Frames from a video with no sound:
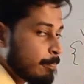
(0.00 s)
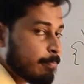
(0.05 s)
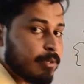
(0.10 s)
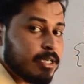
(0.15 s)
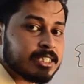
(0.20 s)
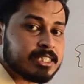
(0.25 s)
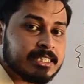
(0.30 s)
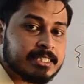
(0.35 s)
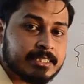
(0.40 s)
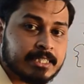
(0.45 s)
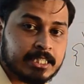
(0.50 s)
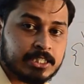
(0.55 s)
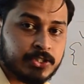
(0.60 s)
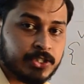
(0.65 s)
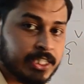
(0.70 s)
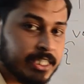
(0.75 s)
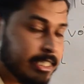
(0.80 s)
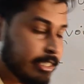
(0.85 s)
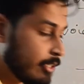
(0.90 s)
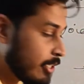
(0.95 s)

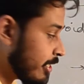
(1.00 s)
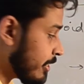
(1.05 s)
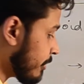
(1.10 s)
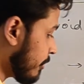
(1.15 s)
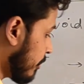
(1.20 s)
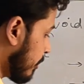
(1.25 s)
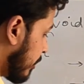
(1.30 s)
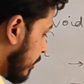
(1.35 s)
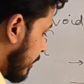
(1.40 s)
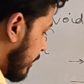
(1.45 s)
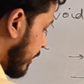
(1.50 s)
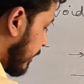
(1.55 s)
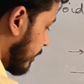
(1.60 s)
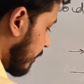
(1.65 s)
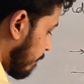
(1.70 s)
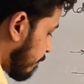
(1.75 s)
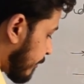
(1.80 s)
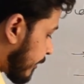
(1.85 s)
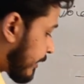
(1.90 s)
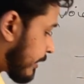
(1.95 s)
%d here in the
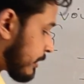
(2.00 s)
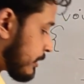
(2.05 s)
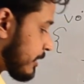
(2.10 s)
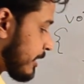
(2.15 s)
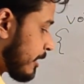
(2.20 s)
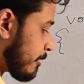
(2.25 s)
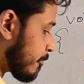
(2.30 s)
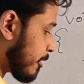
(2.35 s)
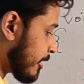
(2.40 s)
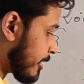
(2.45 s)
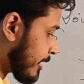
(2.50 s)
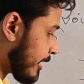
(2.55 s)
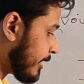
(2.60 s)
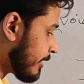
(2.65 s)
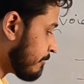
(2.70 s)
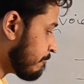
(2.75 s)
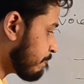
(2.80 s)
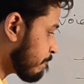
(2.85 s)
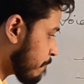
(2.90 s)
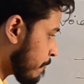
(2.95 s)
print statement,
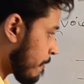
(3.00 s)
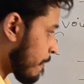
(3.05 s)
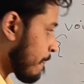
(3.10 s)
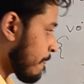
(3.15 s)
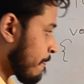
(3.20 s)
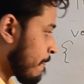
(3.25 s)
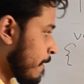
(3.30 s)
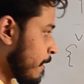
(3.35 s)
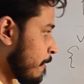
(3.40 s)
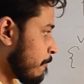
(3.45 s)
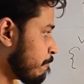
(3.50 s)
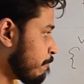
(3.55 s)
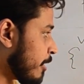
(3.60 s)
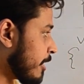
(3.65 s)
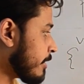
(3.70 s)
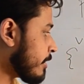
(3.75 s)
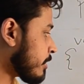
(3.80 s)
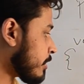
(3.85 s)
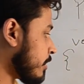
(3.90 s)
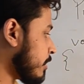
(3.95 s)
right?
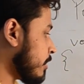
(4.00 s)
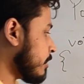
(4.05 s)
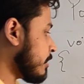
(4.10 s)
But